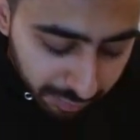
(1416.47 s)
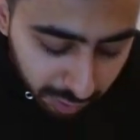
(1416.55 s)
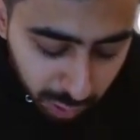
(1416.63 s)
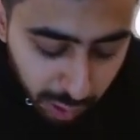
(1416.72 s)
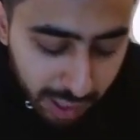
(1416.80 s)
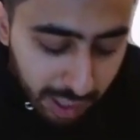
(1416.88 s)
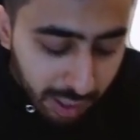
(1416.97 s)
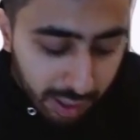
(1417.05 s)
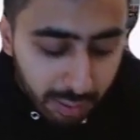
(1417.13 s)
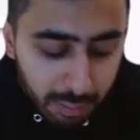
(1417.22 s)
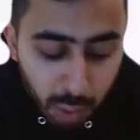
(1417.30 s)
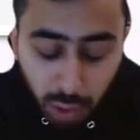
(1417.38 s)

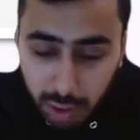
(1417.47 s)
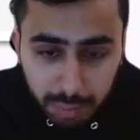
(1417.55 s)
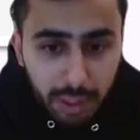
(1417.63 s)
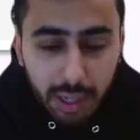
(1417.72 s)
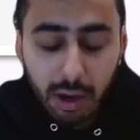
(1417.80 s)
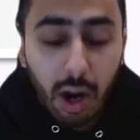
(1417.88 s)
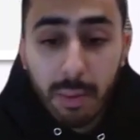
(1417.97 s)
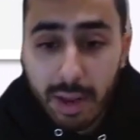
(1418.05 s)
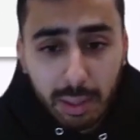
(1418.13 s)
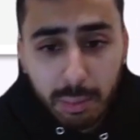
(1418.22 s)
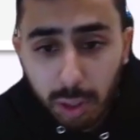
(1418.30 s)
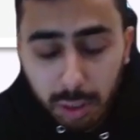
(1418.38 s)
creating boilerplate,
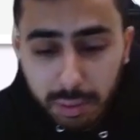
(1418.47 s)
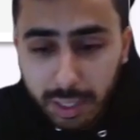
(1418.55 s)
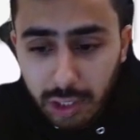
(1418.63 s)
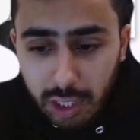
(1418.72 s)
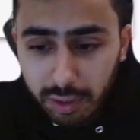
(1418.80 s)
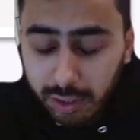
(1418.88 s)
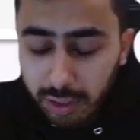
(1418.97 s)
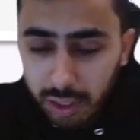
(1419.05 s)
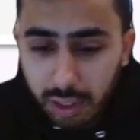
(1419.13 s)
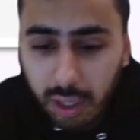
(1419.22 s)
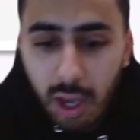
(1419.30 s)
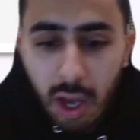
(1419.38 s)
automating boilerplate generation.